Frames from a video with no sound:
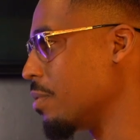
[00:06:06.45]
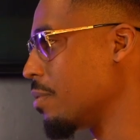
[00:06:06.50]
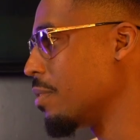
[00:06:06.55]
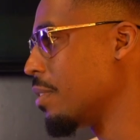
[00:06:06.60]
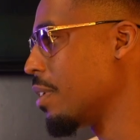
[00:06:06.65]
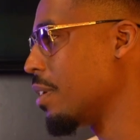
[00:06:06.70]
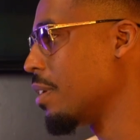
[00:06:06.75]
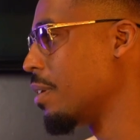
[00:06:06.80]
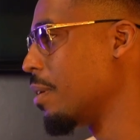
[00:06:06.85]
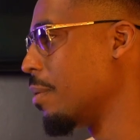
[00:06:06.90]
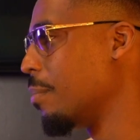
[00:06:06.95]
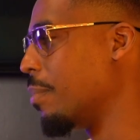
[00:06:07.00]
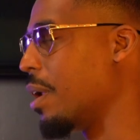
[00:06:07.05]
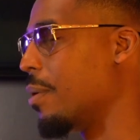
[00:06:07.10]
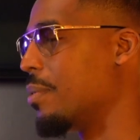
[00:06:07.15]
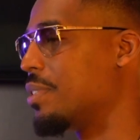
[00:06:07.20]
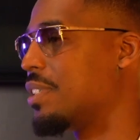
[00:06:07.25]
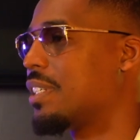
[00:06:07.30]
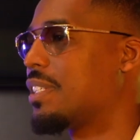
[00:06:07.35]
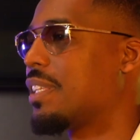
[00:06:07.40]
Absolutely. But
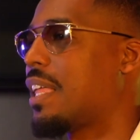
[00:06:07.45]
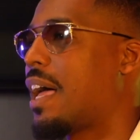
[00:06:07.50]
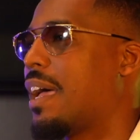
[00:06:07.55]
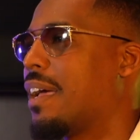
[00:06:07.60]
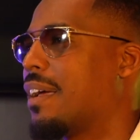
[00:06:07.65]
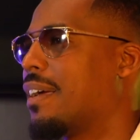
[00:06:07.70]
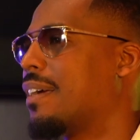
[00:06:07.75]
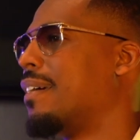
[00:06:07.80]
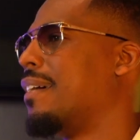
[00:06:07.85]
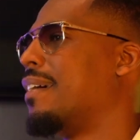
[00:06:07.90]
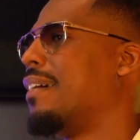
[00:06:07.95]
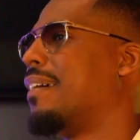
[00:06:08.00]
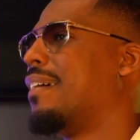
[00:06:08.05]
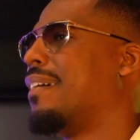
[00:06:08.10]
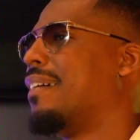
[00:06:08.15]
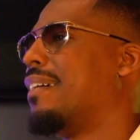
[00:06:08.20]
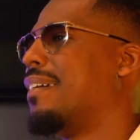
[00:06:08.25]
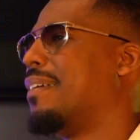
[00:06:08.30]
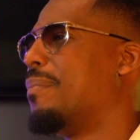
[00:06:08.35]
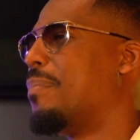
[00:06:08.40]
it was just like,
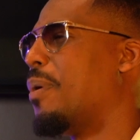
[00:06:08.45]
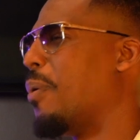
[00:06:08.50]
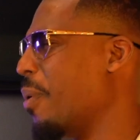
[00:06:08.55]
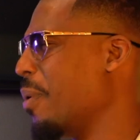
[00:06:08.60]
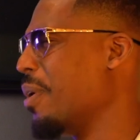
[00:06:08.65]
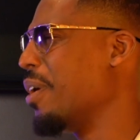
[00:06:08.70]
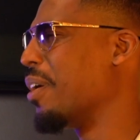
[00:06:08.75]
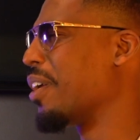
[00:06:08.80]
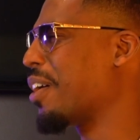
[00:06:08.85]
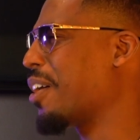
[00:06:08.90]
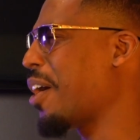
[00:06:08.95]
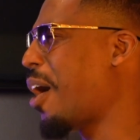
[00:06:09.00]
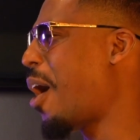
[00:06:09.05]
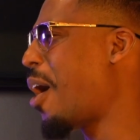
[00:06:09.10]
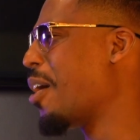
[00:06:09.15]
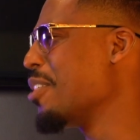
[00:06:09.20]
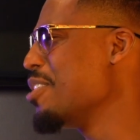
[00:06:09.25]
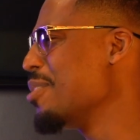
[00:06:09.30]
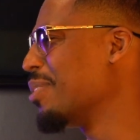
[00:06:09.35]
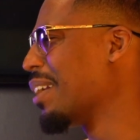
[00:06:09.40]
but when we on the
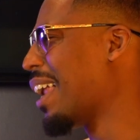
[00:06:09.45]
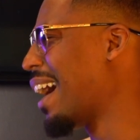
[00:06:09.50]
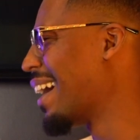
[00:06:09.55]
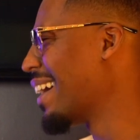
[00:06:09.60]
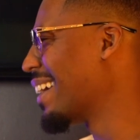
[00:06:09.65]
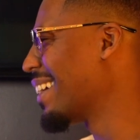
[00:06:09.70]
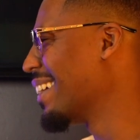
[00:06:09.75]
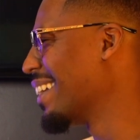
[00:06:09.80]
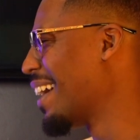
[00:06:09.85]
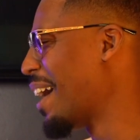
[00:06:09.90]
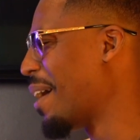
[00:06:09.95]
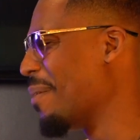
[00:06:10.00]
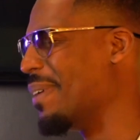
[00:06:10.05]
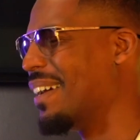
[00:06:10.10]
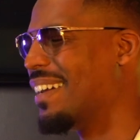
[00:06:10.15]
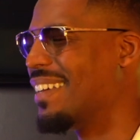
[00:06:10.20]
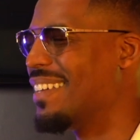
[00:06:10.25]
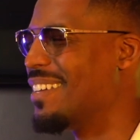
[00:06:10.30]
call, you like, you know, oh,